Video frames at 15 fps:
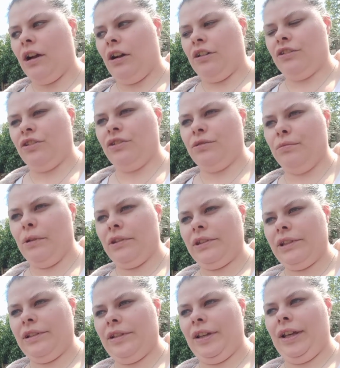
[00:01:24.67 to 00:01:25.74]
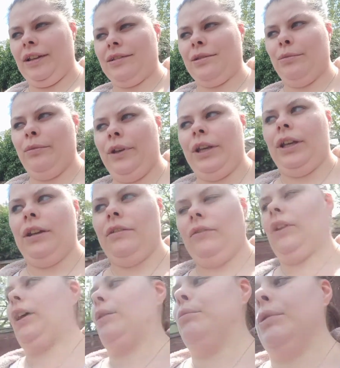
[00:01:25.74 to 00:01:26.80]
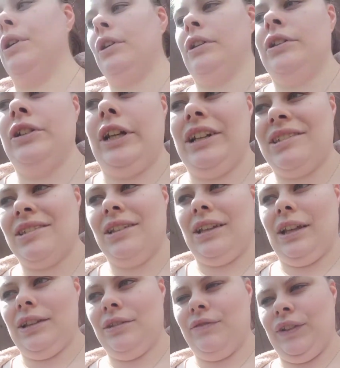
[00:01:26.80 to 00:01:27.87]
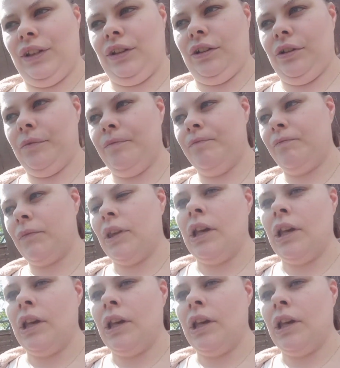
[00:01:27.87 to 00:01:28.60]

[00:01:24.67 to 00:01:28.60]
I just wanted to get something out there because yesterday's video